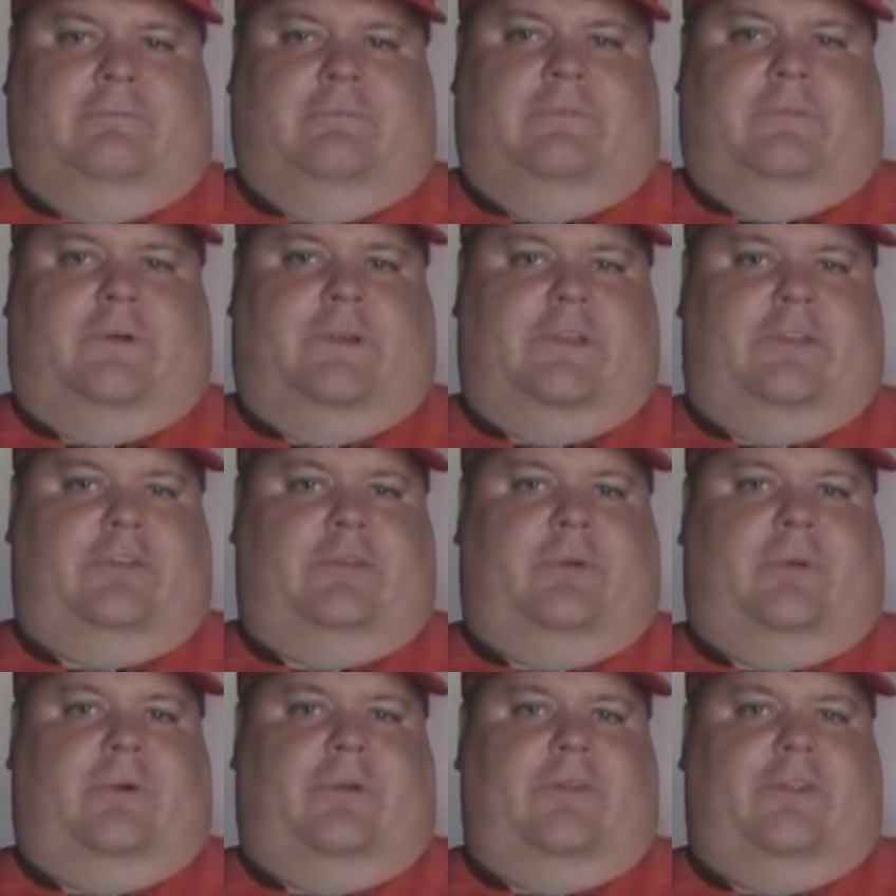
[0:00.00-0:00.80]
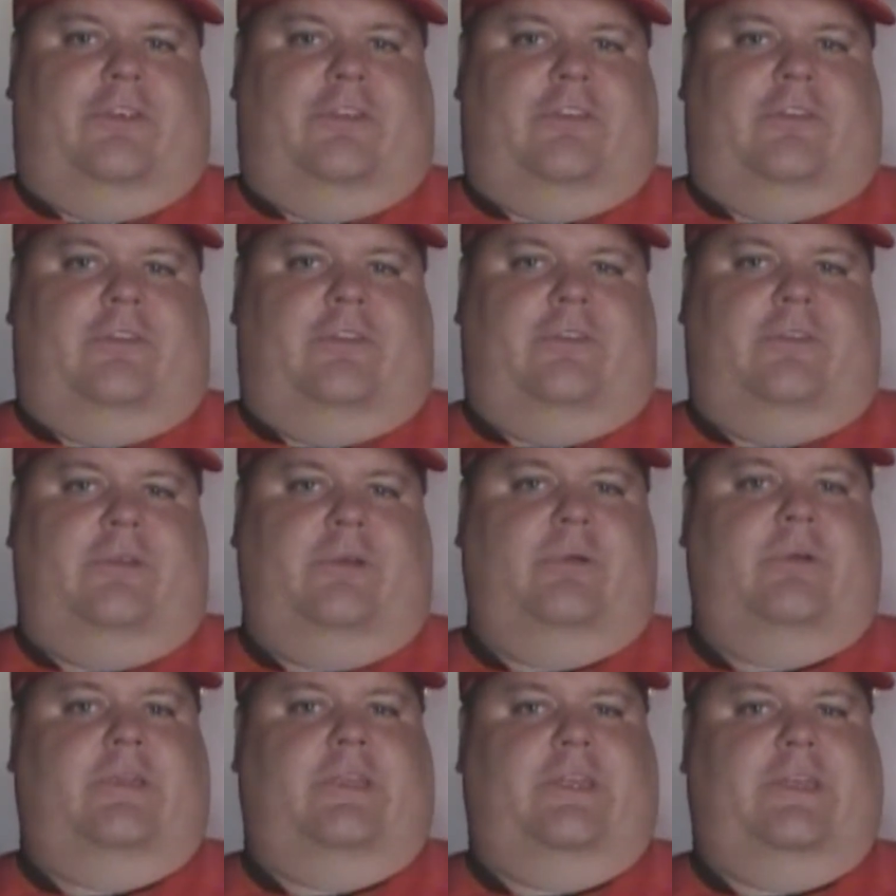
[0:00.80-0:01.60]
what is all this
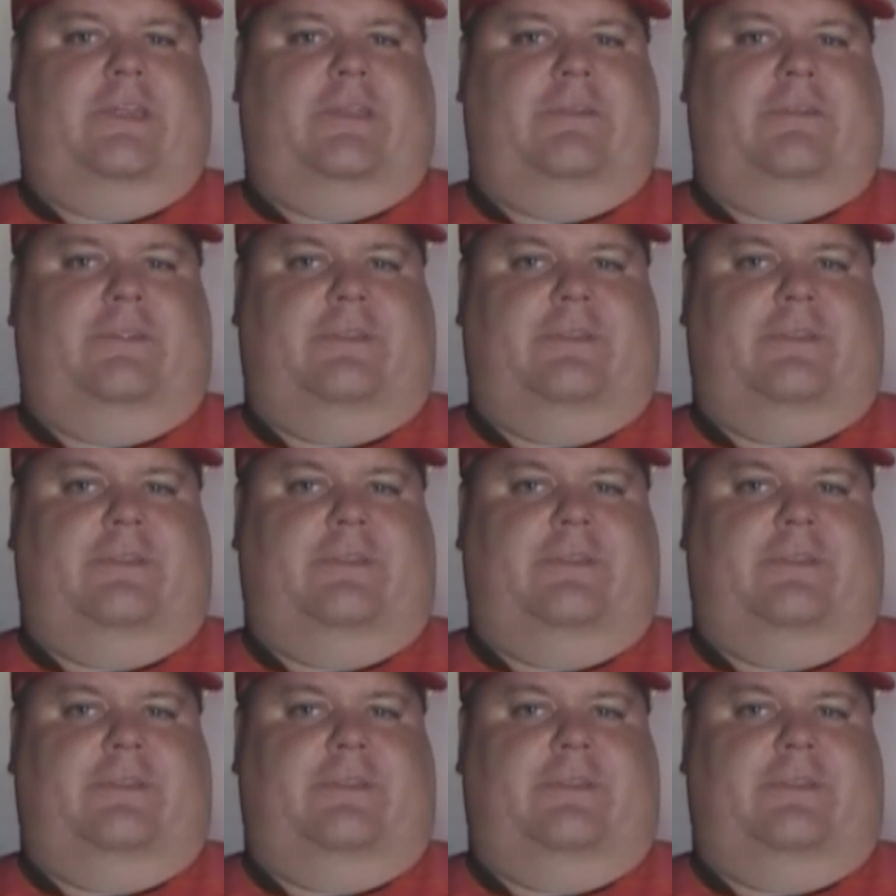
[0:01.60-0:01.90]
new again?